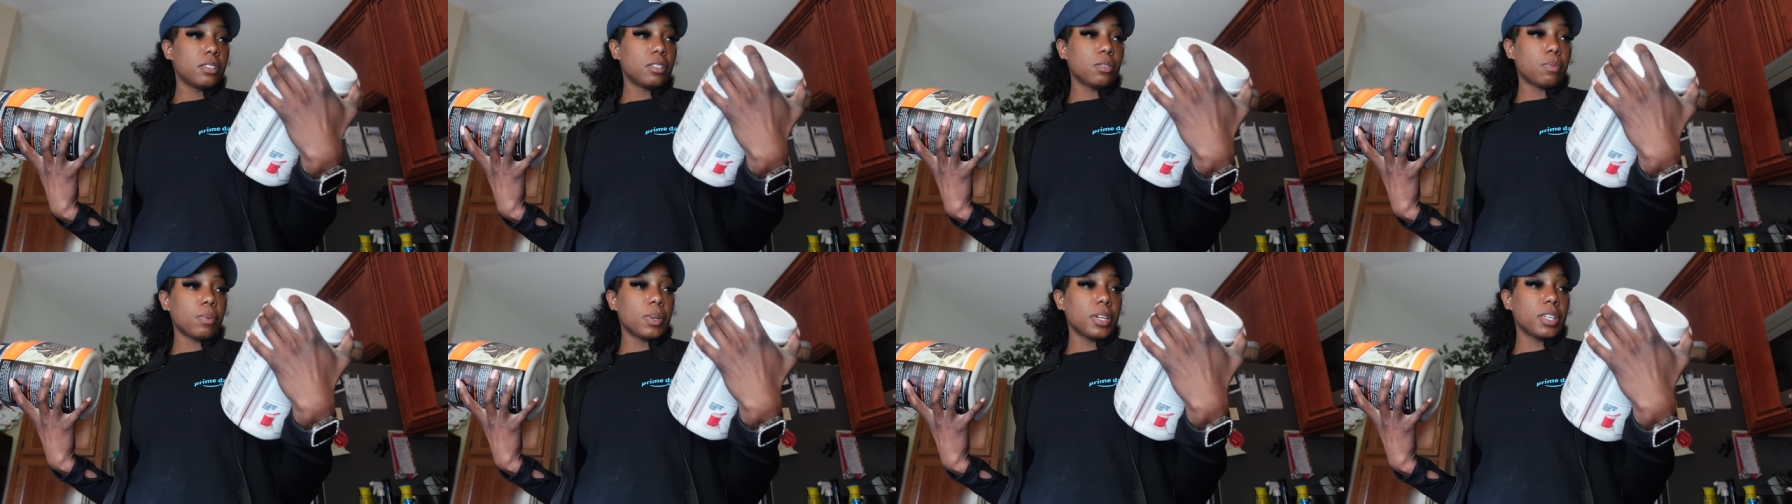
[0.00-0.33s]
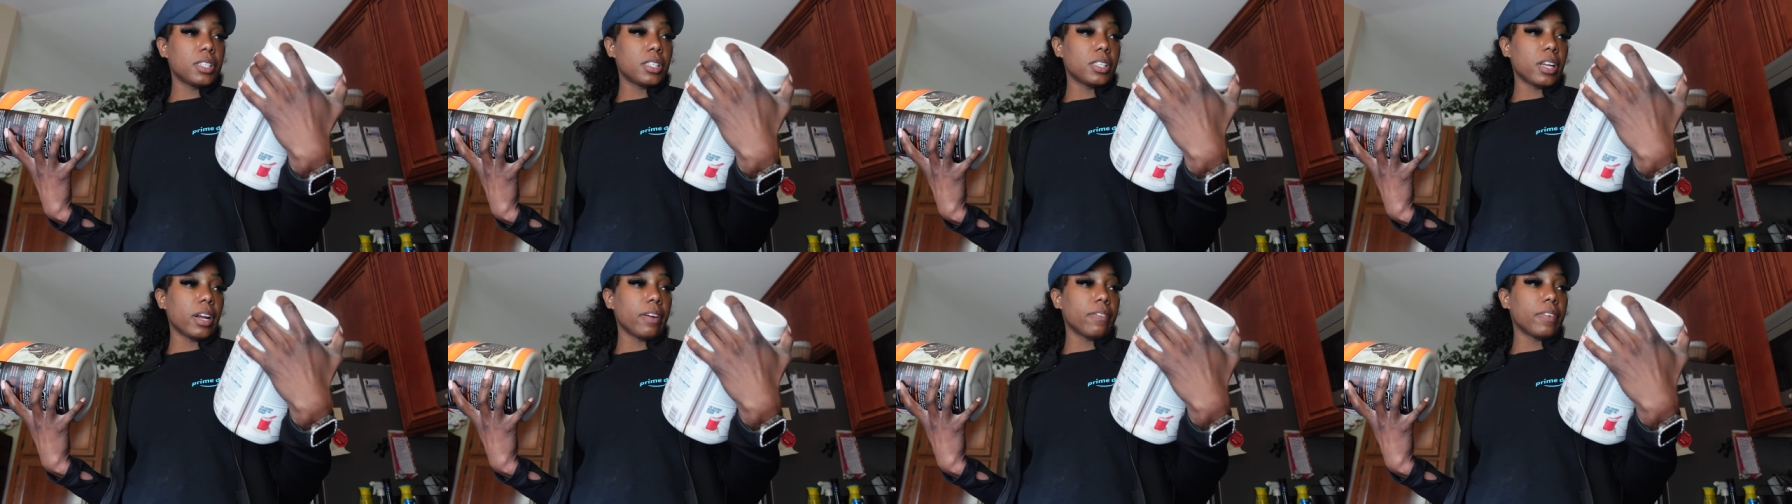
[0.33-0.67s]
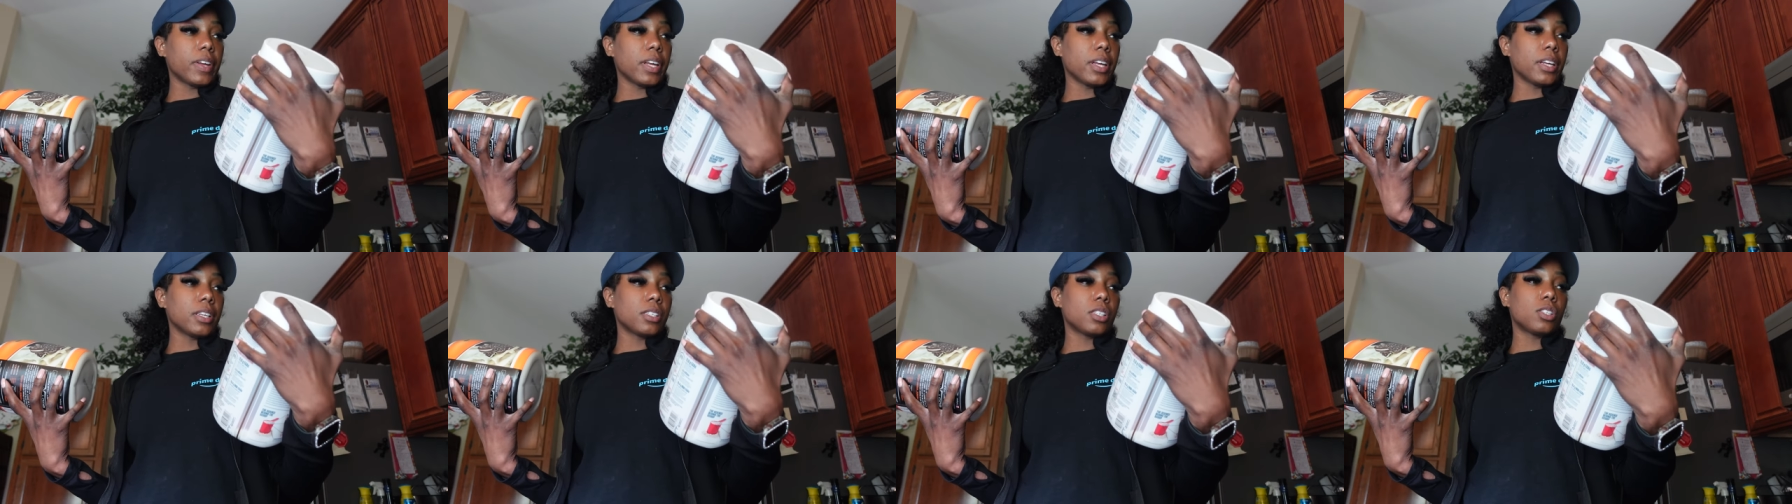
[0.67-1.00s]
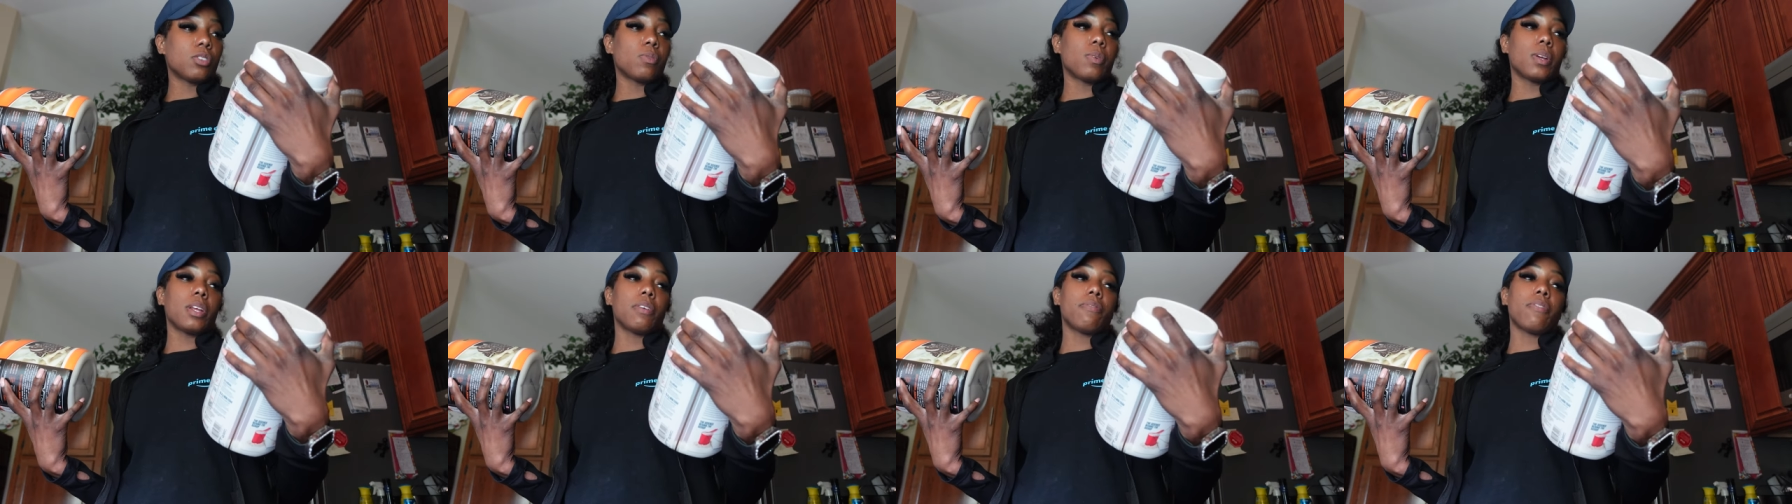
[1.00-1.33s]
20 servings,
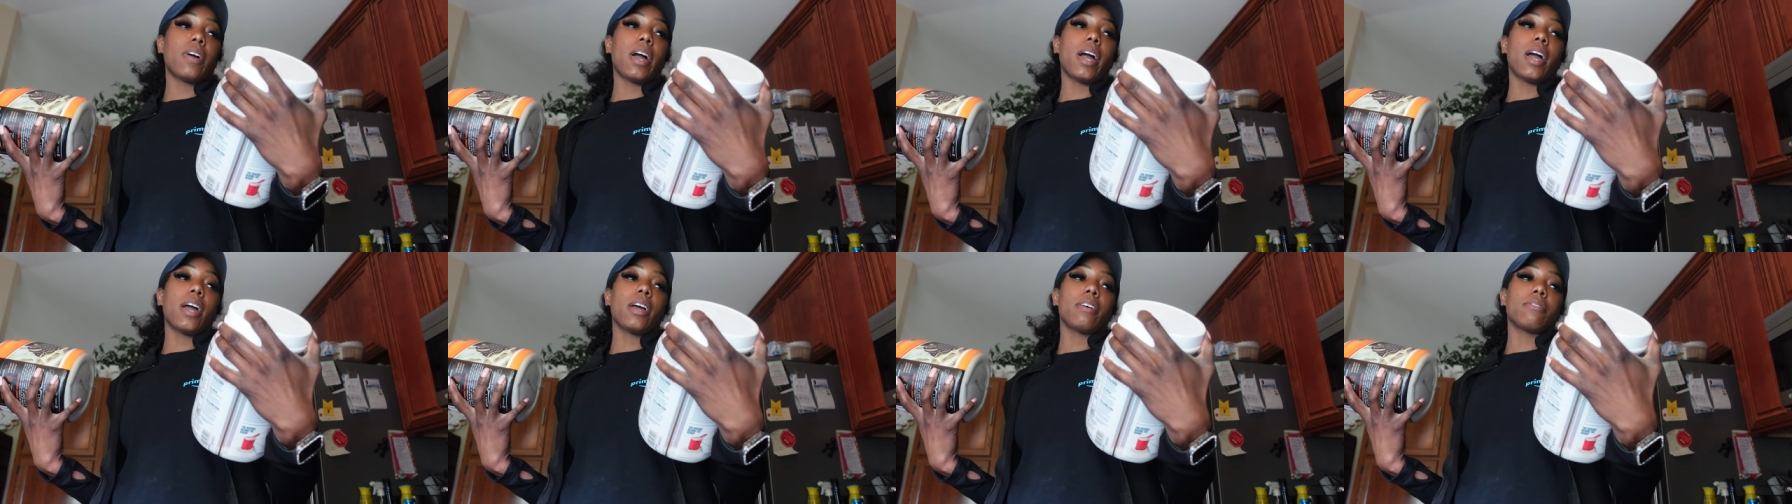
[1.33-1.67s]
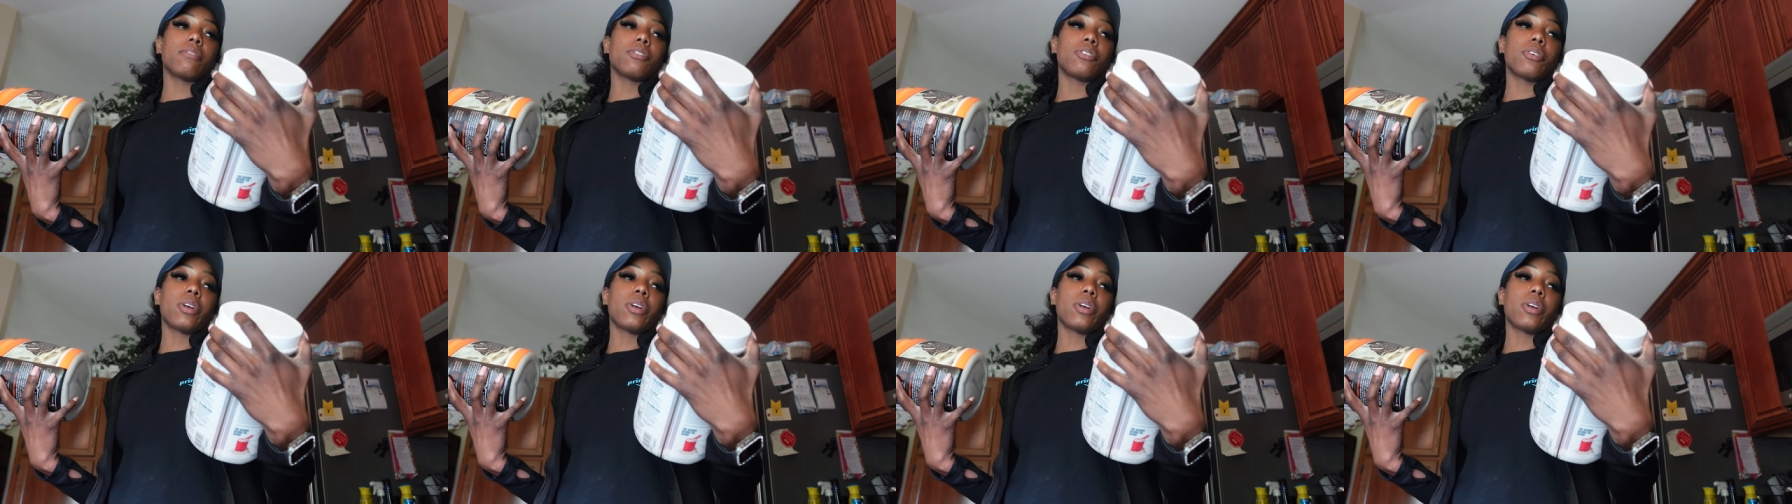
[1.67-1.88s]
25